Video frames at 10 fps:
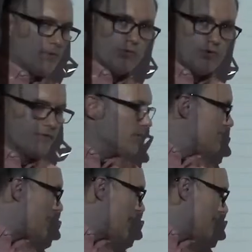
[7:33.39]
to reverse
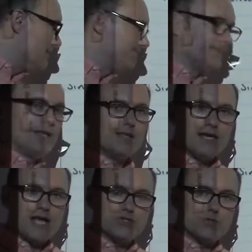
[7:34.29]
that. The
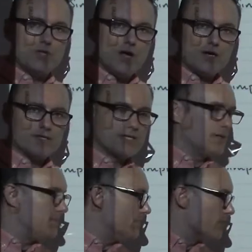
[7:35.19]
natural log is going to
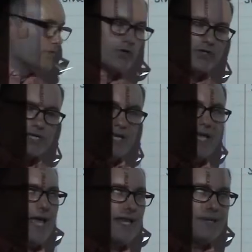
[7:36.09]
be
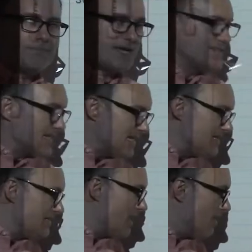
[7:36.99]
reversing any base e
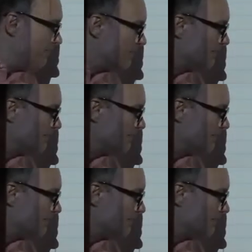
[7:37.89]
stuff.